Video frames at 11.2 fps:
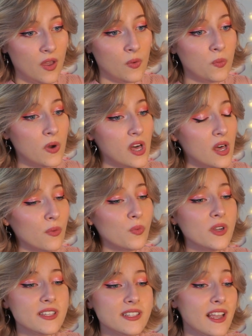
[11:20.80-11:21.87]
What
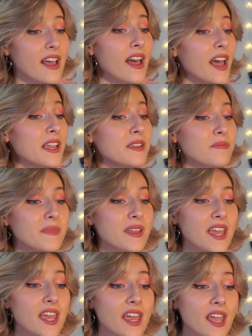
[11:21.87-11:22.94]
was I
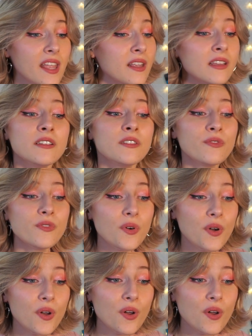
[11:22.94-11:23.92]
made for?